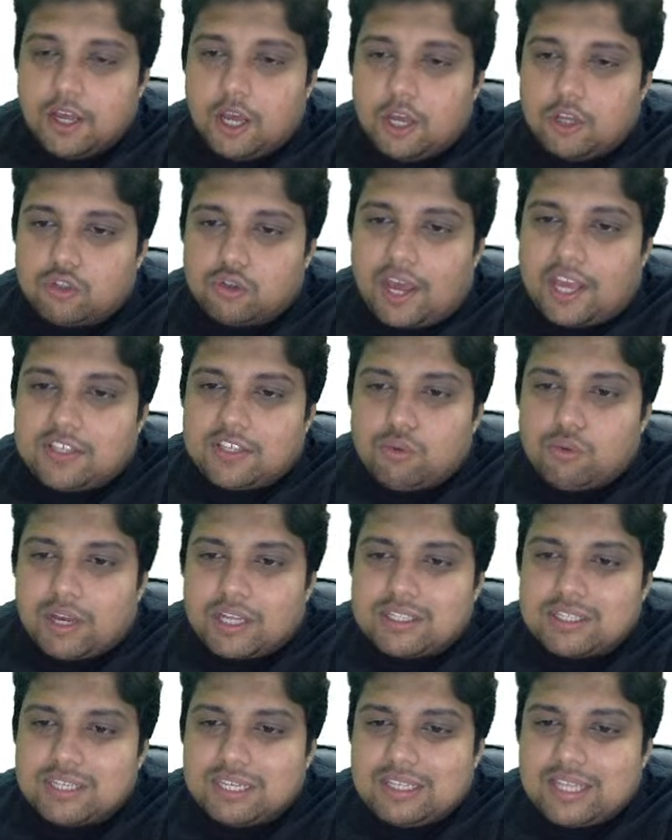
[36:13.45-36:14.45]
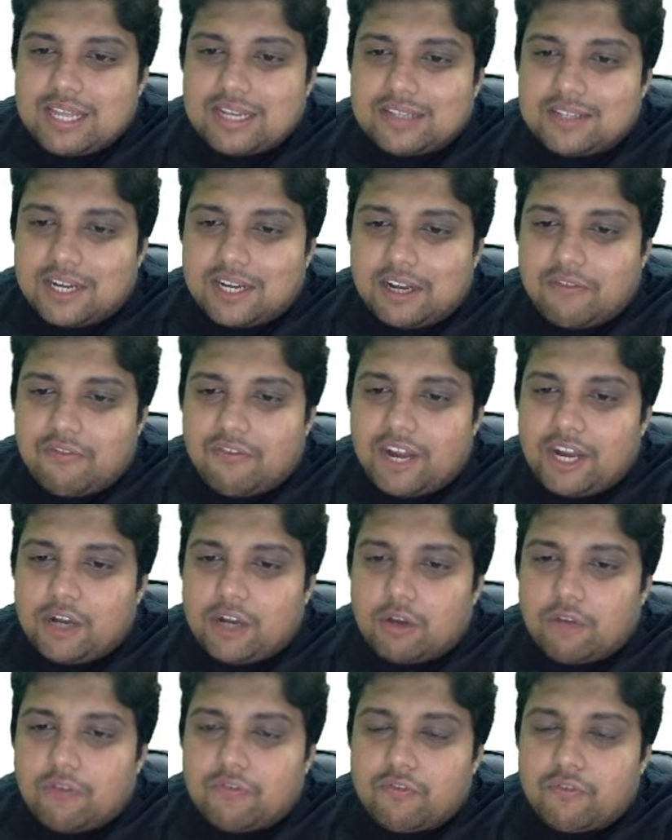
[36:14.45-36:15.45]
So as you can see, there is a
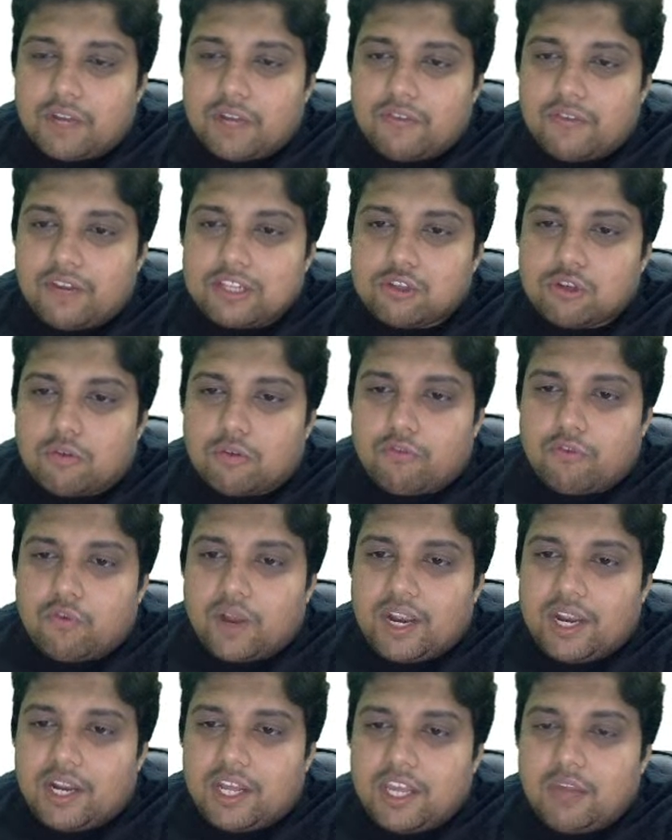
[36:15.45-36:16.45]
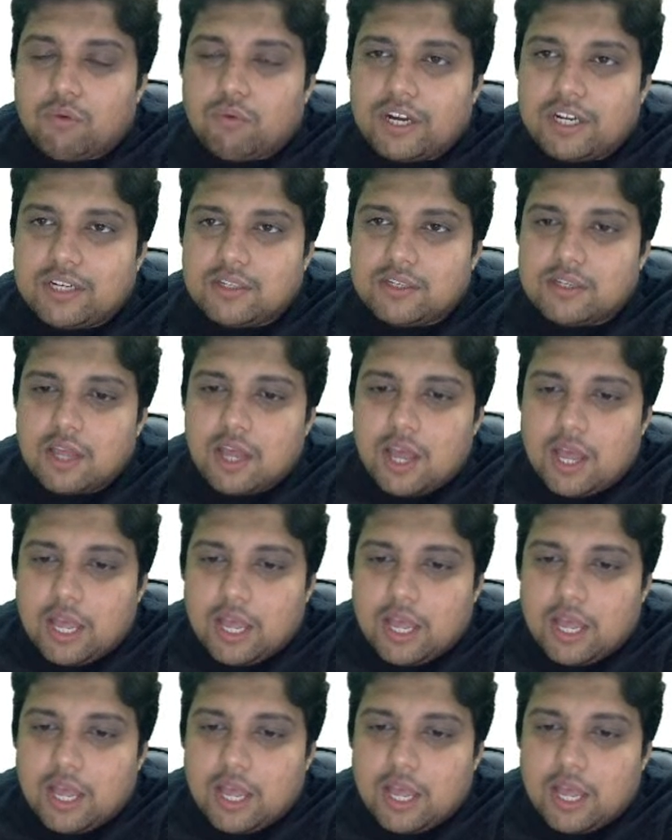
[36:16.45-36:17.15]
difference of 20 units.